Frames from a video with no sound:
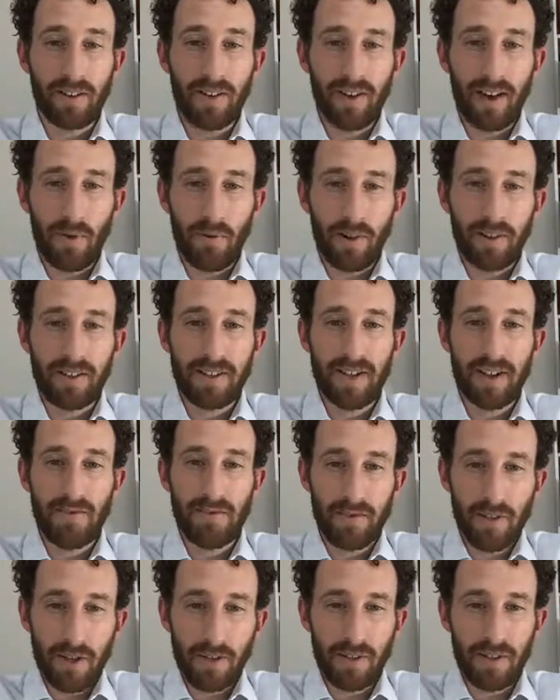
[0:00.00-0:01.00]
Now, when I say
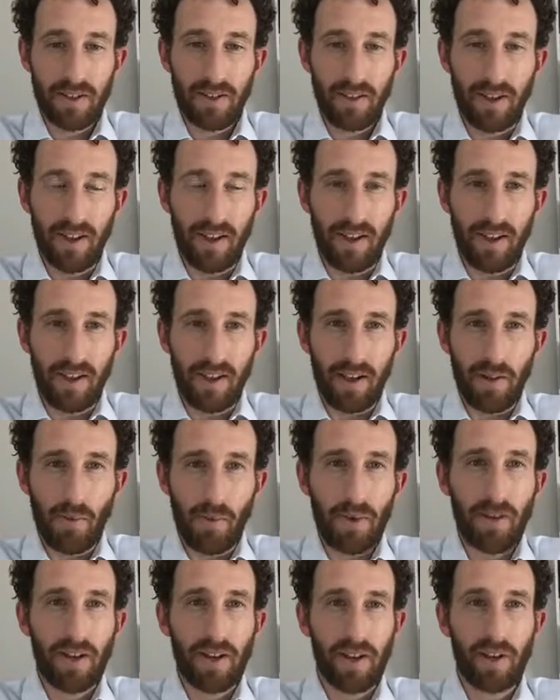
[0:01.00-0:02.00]
vision,
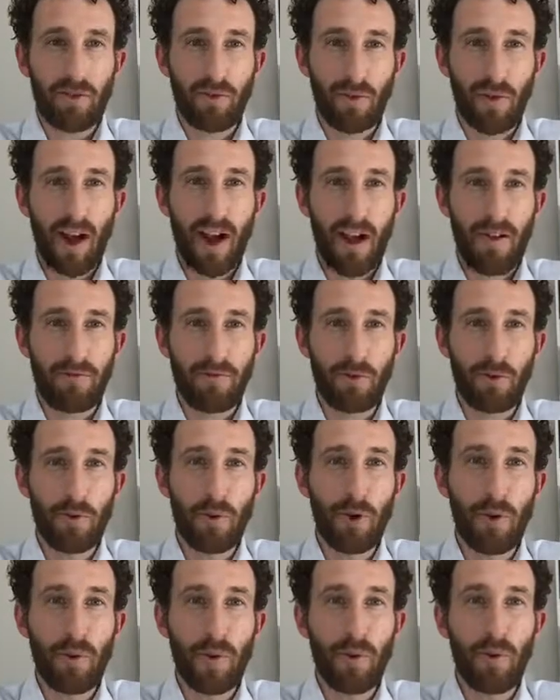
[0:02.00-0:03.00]
we've got to craft
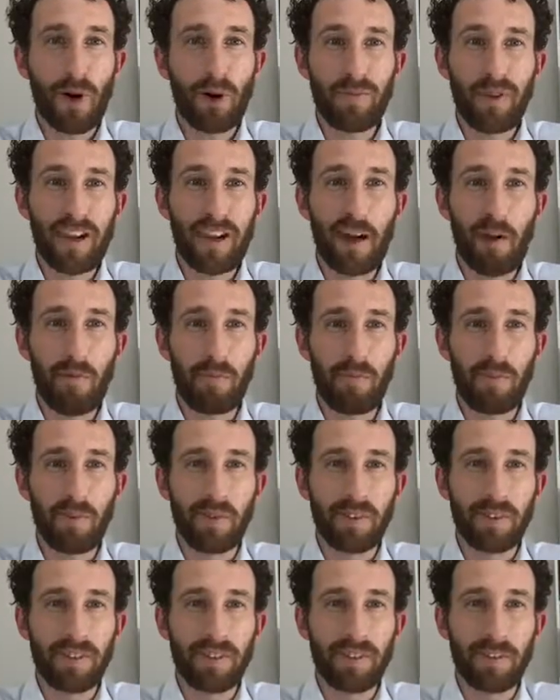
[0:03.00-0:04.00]
who do we want to become.
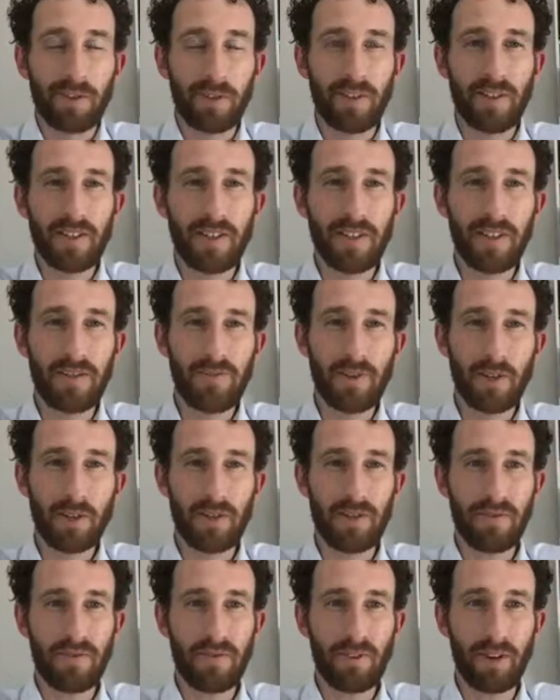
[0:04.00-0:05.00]
So this is a
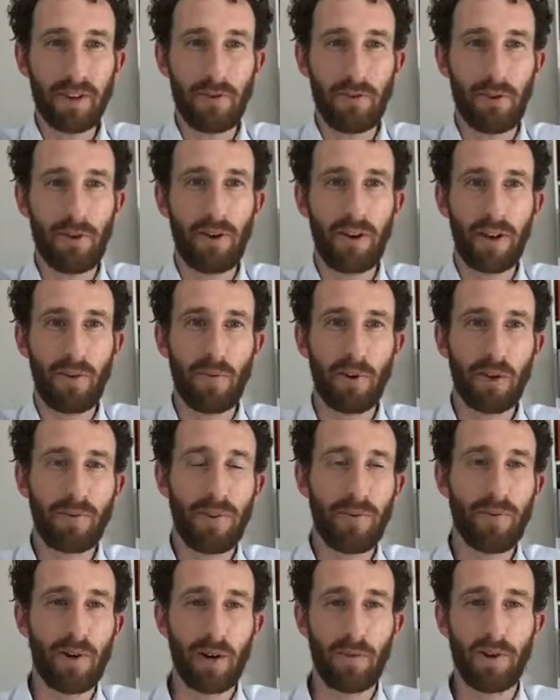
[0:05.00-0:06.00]
vision for not only what do
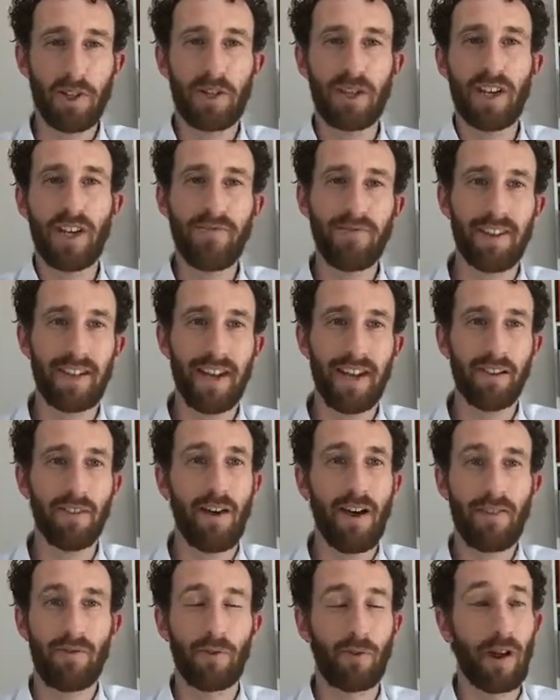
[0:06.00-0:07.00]
we want to achieve in our
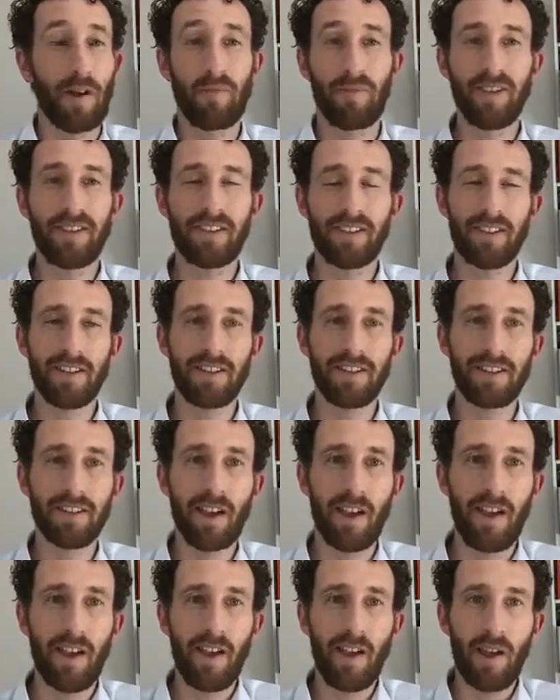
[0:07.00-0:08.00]
life or our business,
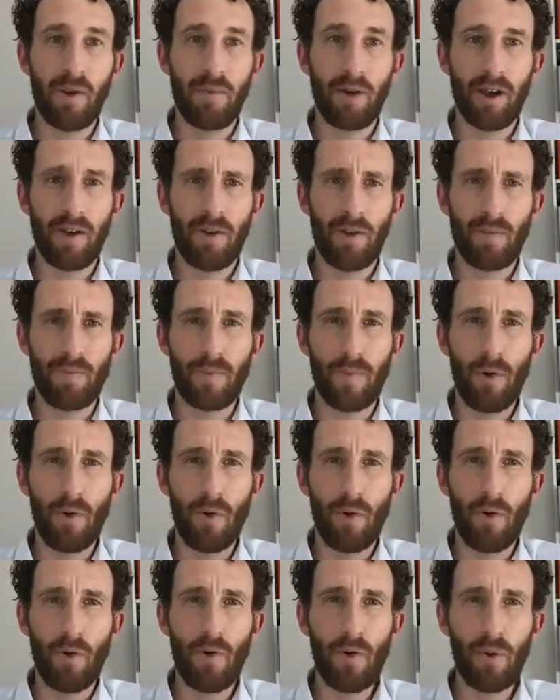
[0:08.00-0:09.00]
but
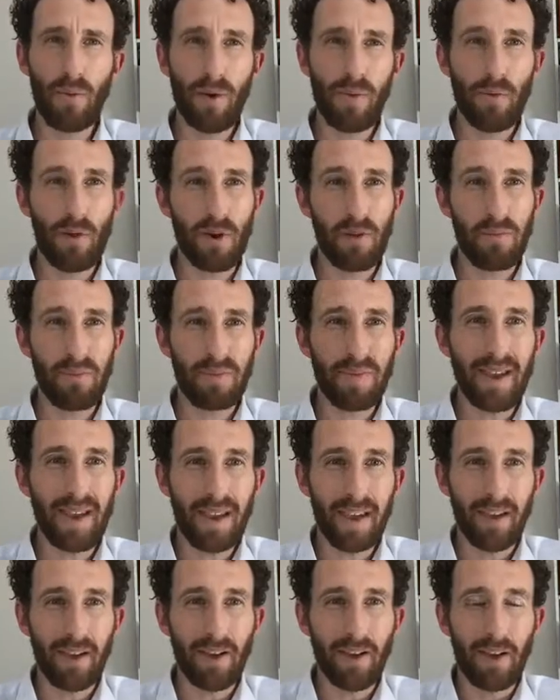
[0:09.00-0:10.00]
who do we want to
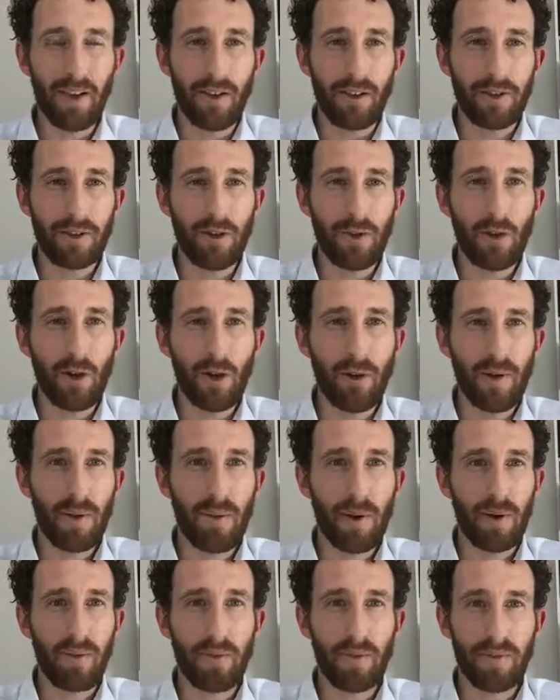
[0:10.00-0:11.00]
be? So who do we
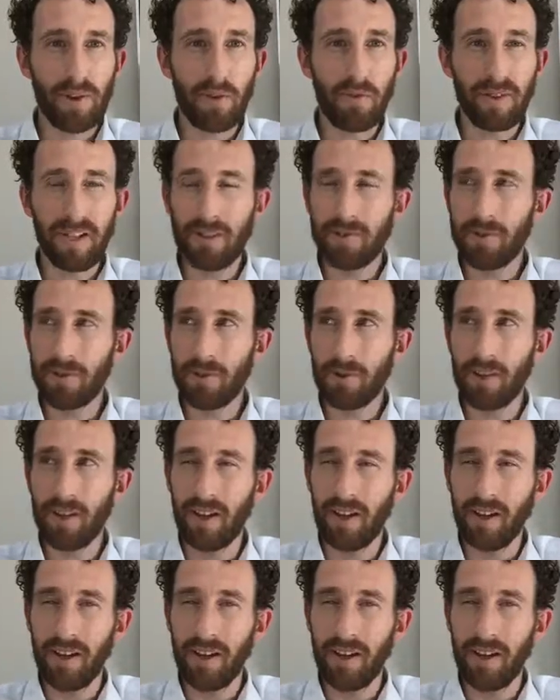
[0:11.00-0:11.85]
want to evolve into?